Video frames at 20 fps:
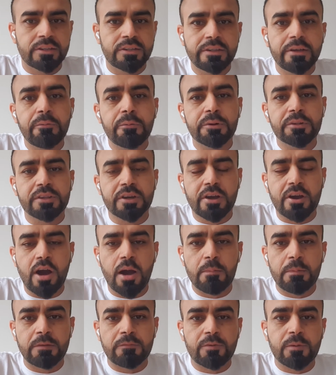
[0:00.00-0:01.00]
there was a
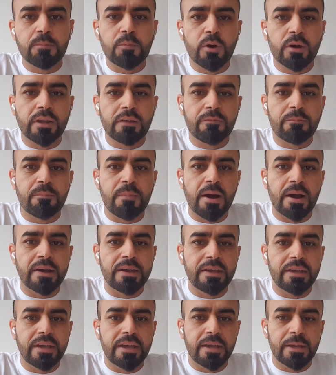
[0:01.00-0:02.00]
comment from one of
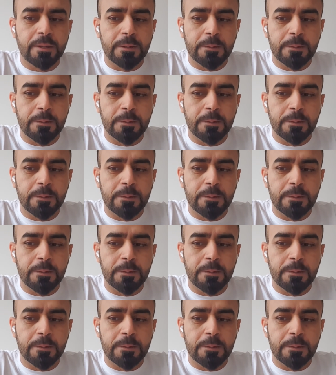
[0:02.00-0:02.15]
my